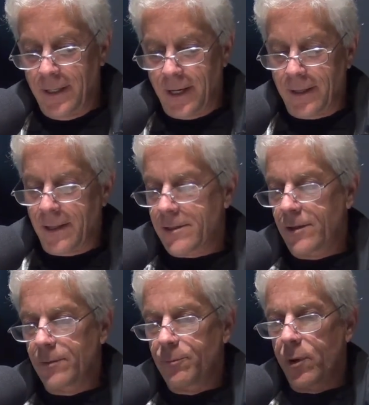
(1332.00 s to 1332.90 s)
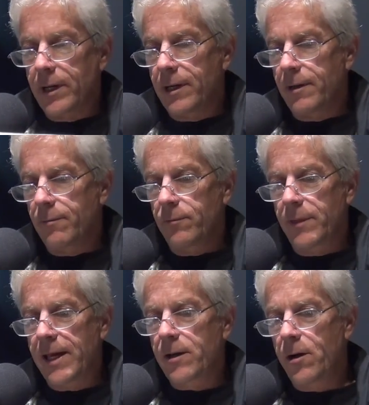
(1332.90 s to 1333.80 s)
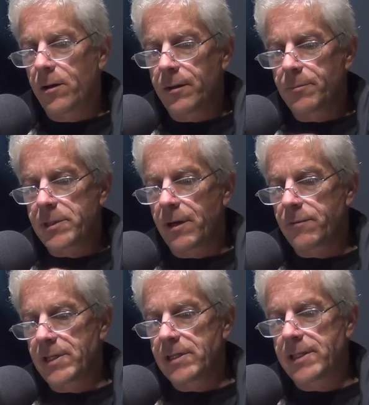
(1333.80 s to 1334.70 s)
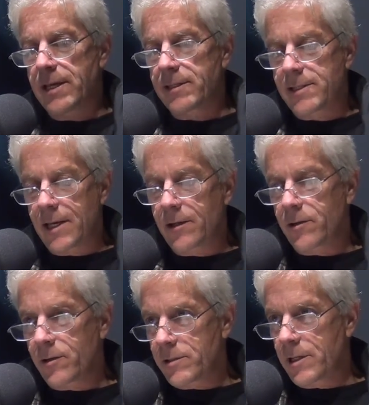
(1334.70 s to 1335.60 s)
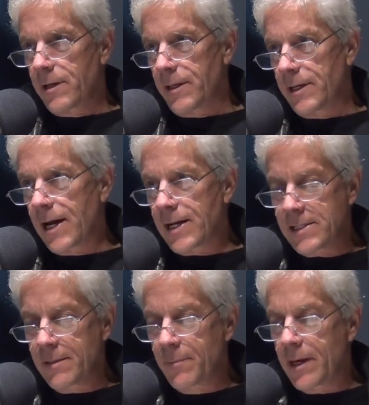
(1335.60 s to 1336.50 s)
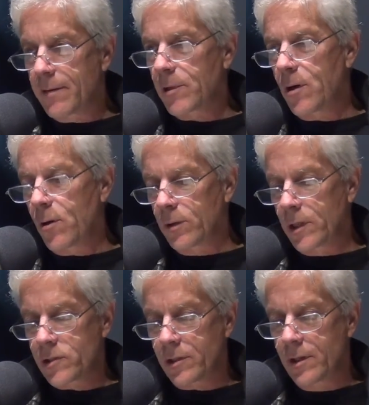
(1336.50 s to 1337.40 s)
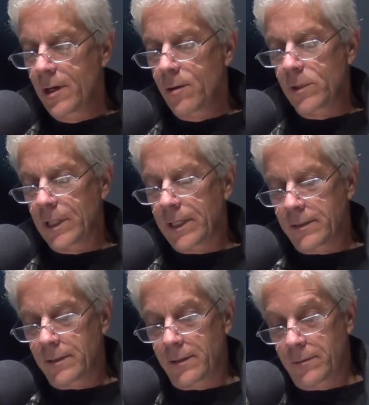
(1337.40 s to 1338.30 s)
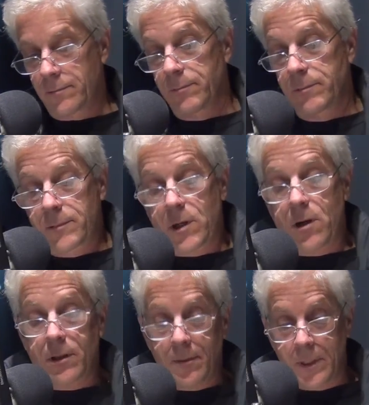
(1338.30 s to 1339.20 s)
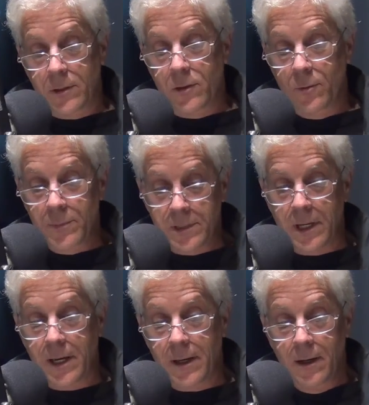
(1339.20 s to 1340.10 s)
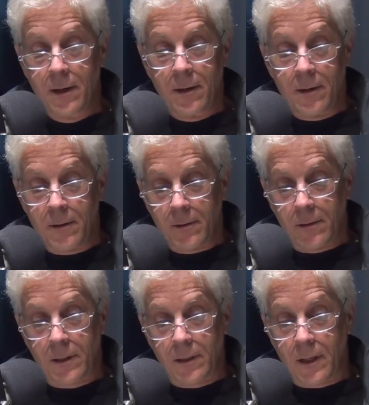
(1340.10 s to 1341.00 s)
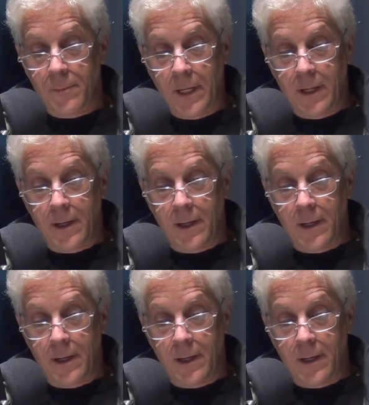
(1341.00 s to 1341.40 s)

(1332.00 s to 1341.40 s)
Yeah, that's a good point. They call themselves, these 10 senators, the ICBM coalition. We like to call them the Doomsday Club.